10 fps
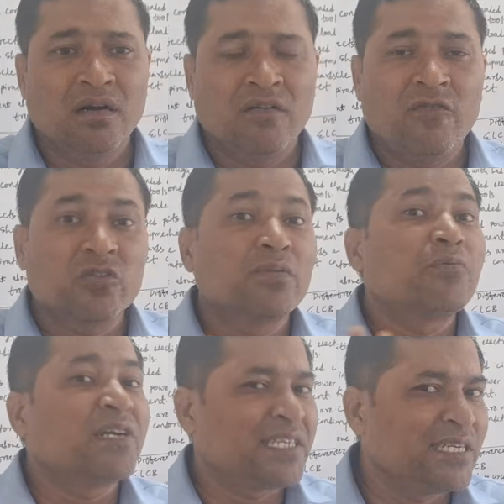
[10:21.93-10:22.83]
for the
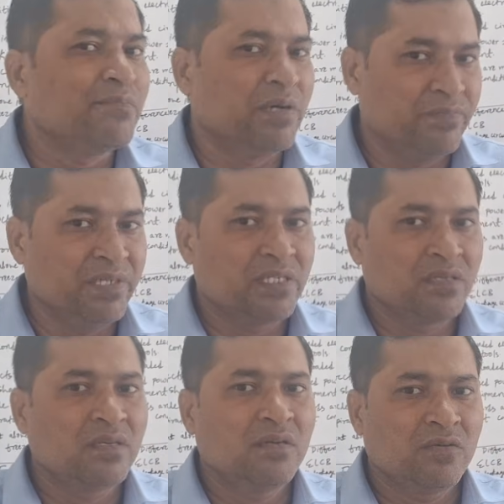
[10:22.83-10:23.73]
protection purpose.
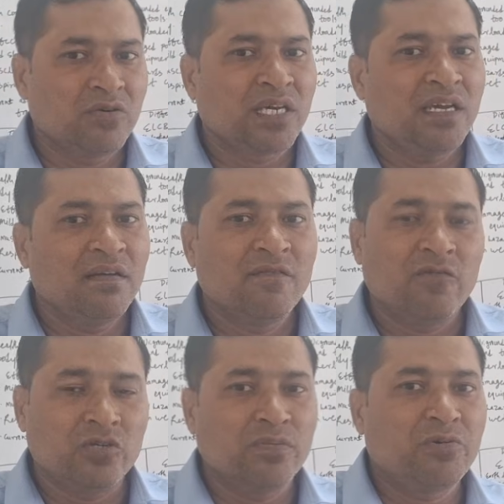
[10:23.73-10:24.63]
Okay,
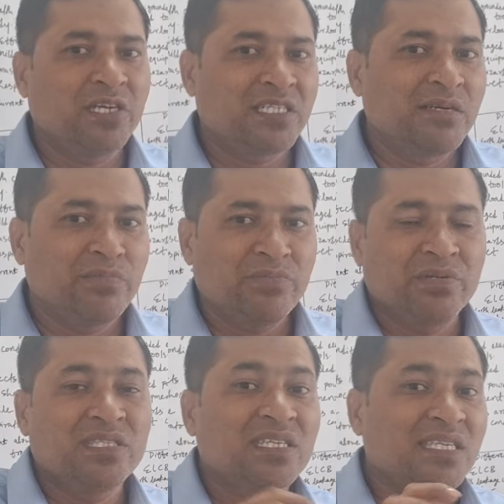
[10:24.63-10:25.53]
for the protection
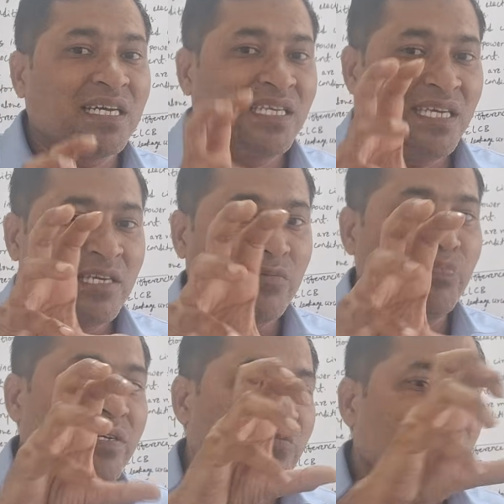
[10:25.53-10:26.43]
purpose, these are the
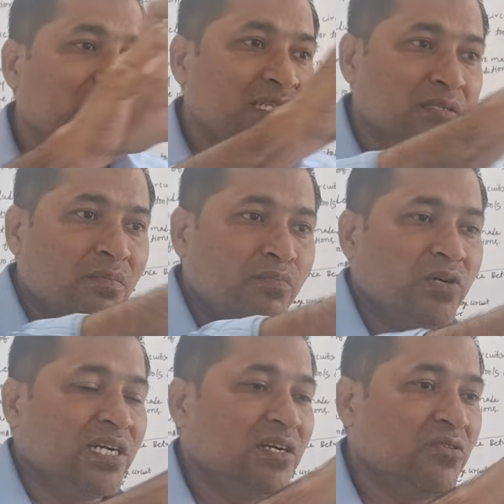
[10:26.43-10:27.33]
equipment which is
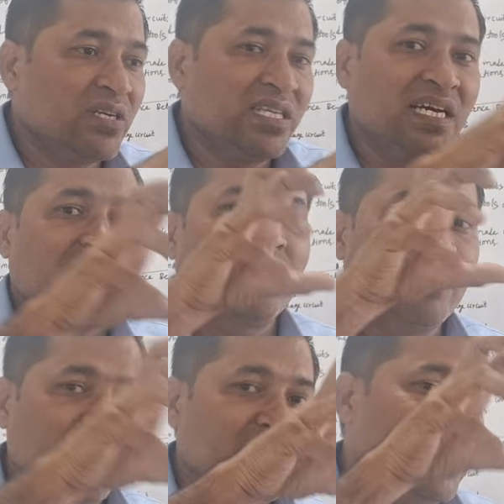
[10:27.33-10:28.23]
put over there
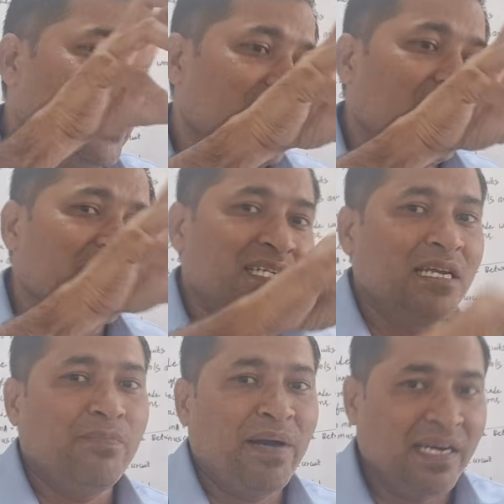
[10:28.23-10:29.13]
in the
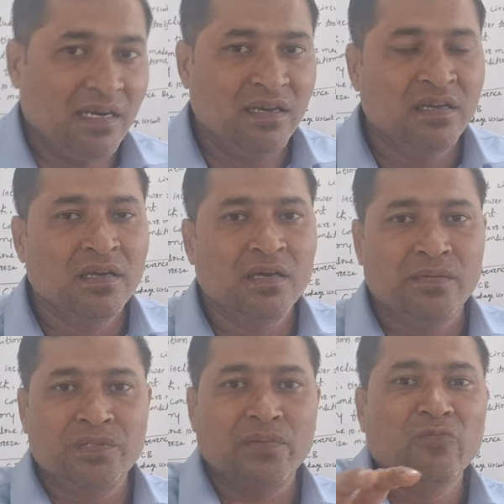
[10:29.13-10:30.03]
electrical panel.
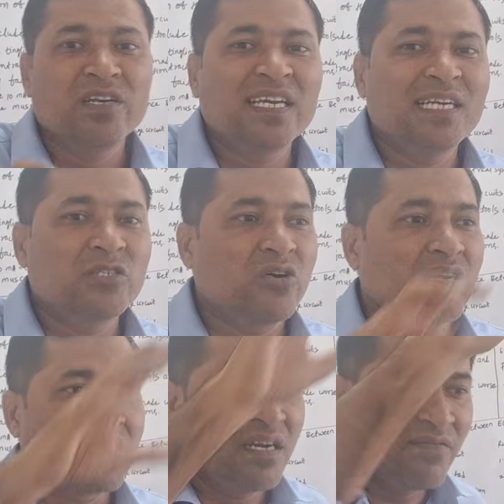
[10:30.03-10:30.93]
If someone gets
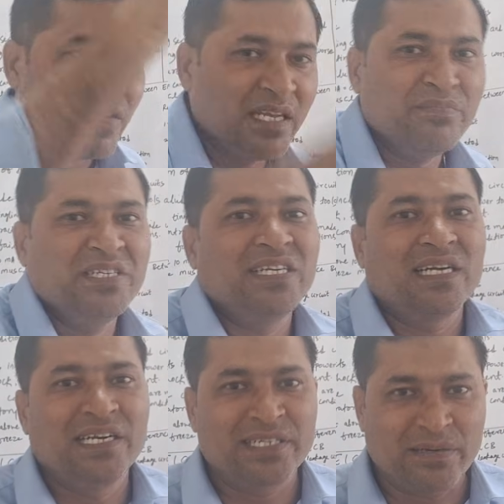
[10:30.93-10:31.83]
shocked, it will
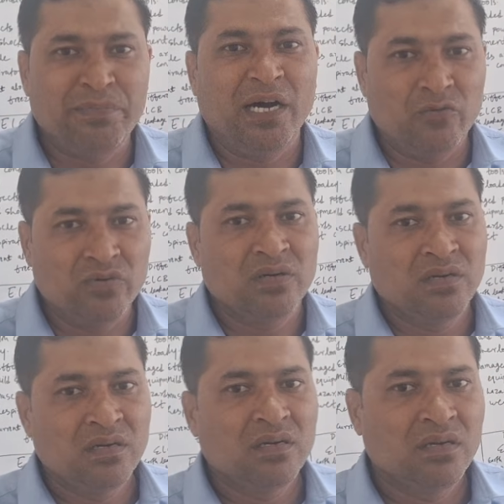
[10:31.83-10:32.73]
immediately trip down.
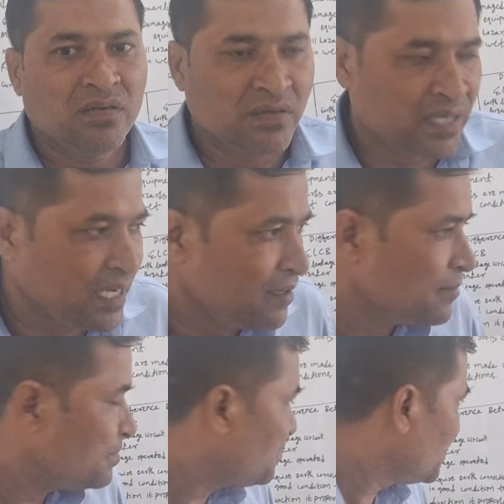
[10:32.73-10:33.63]
Okay,
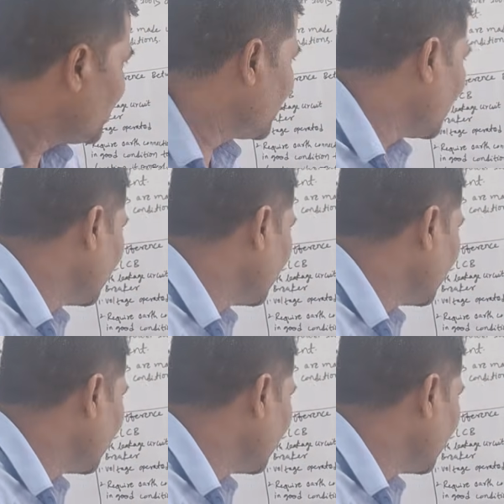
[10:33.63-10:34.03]
these are